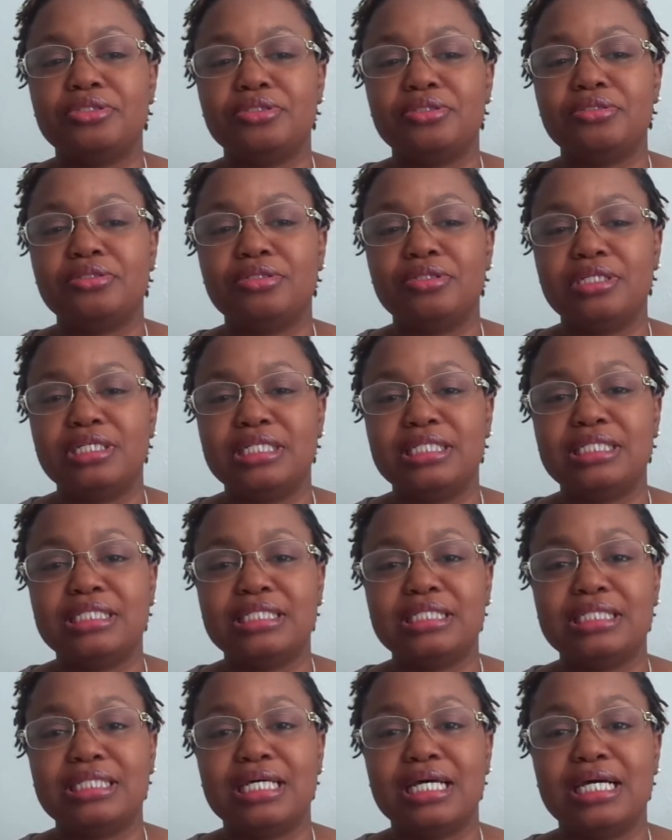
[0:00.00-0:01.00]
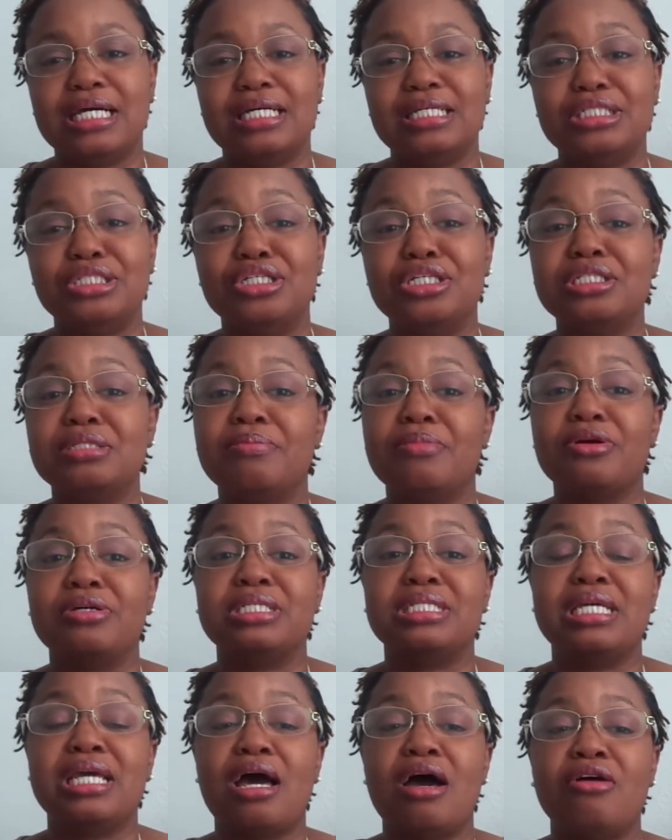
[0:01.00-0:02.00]
this Just
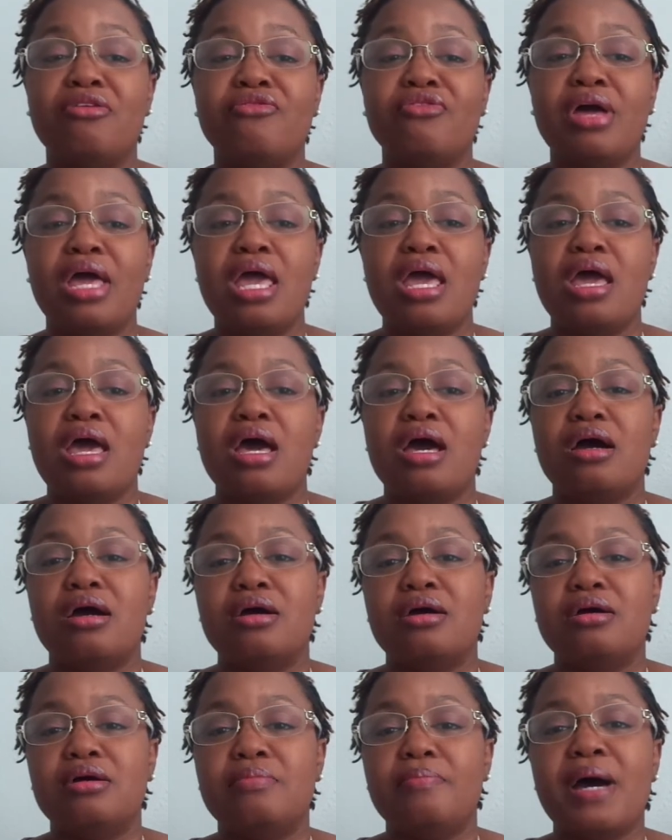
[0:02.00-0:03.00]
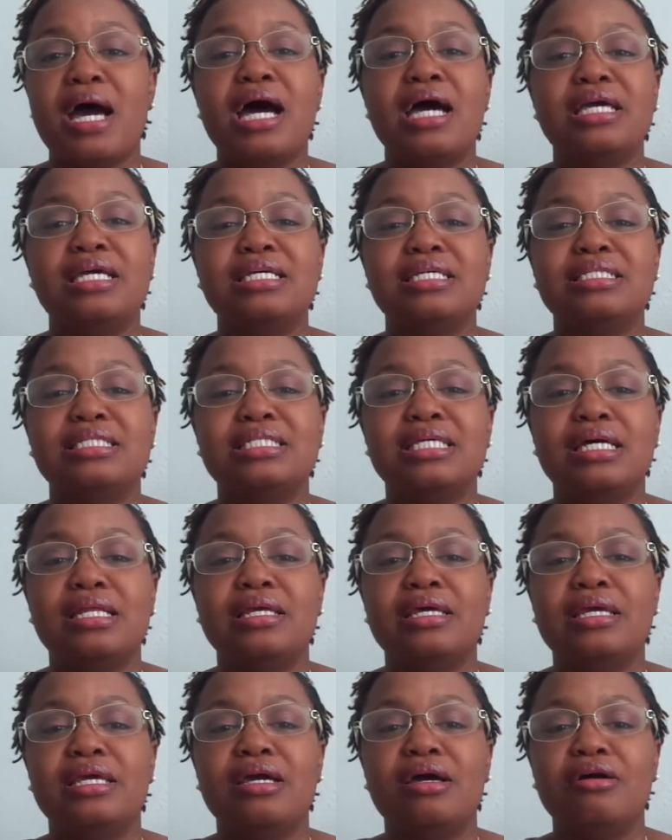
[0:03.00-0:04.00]
Mercy off by his
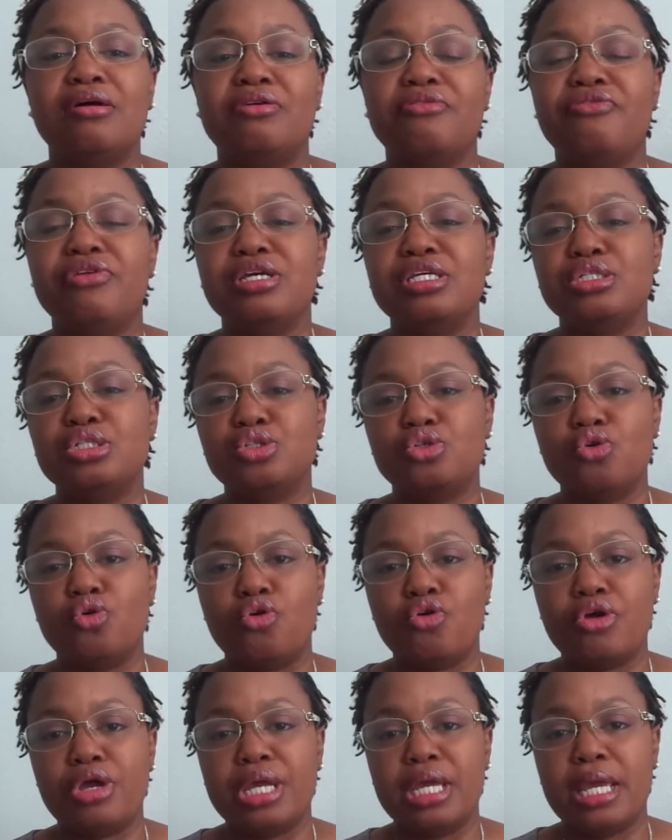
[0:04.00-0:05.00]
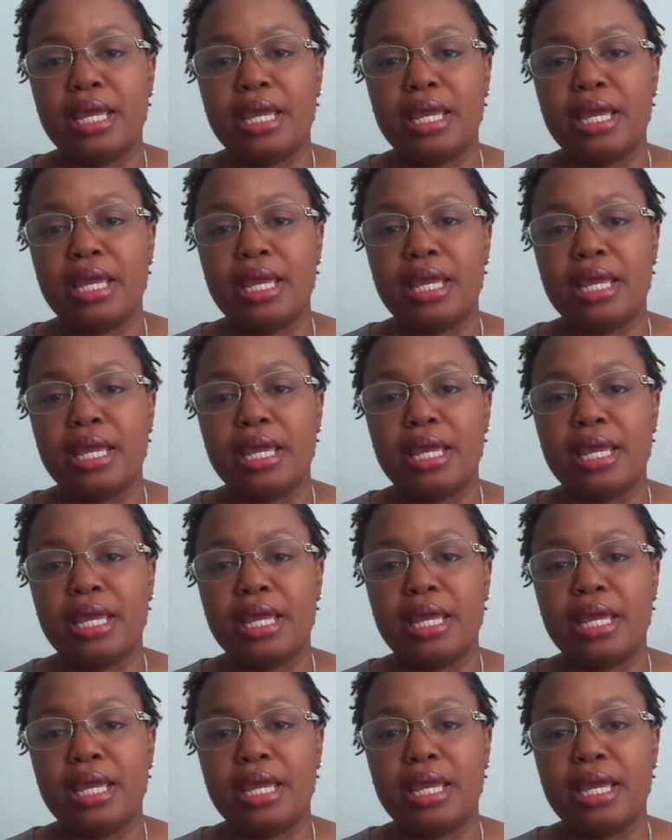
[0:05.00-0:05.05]
telling of his story